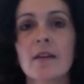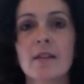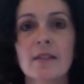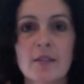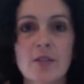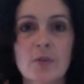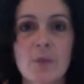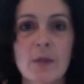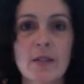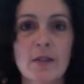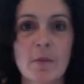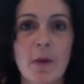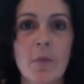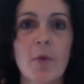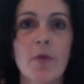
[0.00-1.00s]
not just based
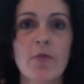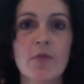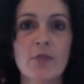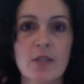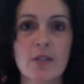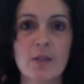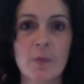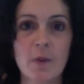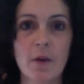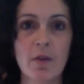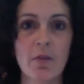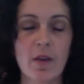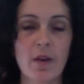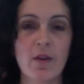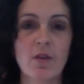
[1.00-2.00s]
on my preferences, but
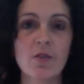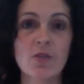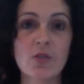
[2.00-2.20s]
on theirs.